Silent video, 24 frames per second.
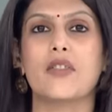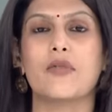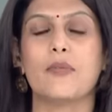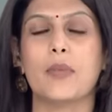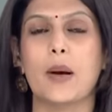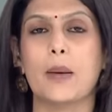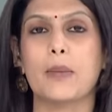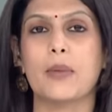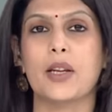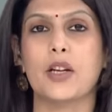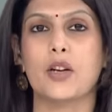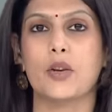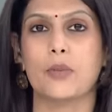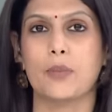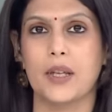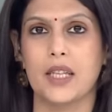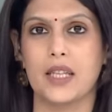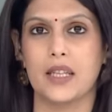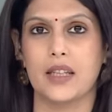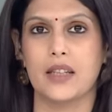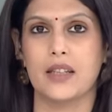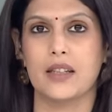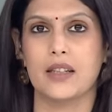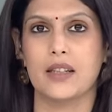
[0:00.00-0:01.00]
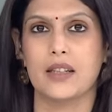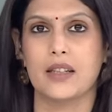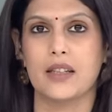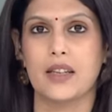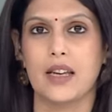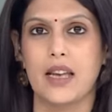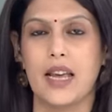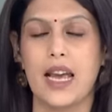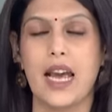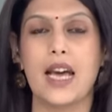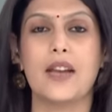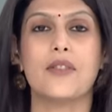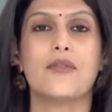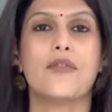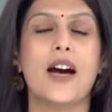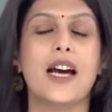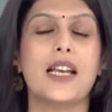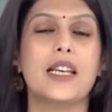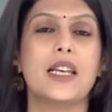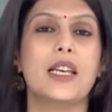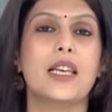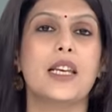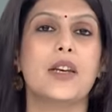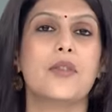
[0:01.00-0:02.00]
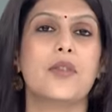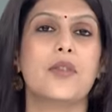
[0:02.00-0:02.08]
of public opinion. And finally,